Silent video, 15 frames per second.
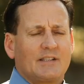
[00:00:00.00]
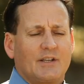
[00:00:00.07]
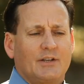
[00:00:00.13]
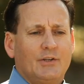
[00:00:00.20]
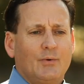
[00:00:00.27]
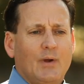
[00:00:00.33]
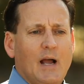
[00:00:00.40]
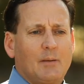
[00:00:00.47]
it as a
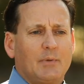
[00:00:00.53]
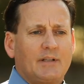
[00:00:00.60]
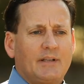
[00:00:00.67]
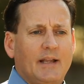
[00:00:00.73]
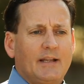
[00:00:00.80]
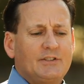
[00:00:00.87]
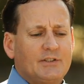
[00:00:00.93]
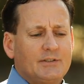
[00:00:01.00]
new
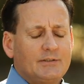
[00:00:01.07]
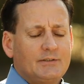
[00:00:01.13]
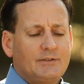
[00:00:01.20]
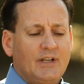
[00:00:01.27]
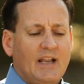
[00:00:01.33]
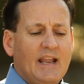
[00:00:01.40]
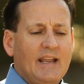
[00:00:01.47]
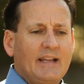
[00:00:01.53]
application
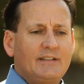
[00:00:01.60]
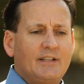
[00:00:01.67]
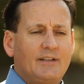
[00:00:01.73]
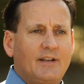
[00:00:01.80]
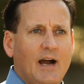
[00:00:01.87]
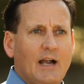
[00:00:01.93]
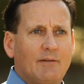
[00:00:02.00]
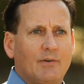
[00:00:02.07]
to aid the
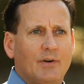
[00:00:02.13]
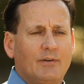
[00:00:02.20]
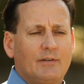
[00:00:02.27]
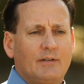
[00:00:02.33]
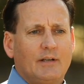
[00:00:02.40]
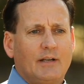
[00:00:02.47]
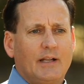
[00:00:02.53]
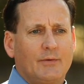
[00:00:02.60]
diver
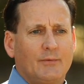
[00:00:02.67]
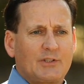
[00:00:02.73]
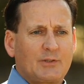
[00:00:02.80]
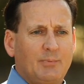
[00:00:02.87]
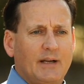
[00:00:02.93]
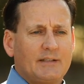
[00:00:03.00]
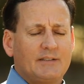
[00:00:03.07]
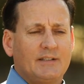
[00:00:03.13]
in
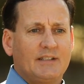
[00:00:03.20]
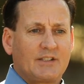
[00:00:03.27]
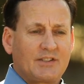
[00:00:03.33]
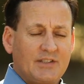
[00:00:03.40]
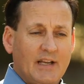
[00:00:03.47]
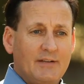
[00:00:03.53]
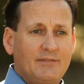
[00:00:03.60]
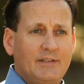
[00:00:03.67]
respect to his
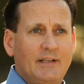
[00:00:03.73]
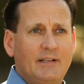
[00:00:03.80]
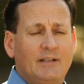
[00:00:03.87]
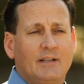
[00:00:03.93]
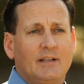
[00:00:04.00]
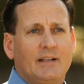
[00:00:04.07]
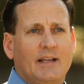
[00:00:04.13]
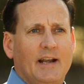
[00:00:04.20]
safety
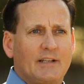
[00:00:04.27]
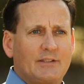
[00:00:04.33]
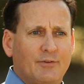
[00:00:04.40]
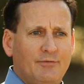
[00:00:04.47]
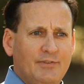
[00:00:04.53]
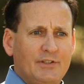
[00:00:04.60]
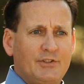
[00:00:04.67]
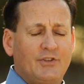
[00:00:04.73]
and his
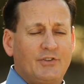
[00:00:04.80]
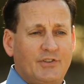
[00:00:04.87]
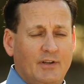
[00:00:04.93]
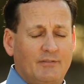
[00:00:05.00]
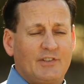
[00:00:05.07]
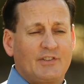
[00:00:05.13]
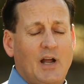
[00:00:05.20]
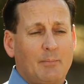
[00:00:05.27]
efficiency
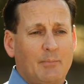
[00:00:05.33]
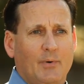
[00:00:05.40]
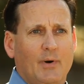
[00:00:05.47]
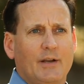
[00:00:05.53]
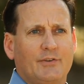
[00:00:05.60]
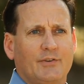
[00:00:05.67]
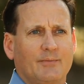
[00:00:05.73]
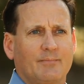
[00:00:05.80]
of his
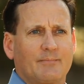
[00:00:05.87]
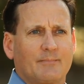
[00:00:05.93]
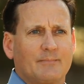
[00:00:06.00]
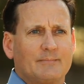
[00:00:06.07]
operation.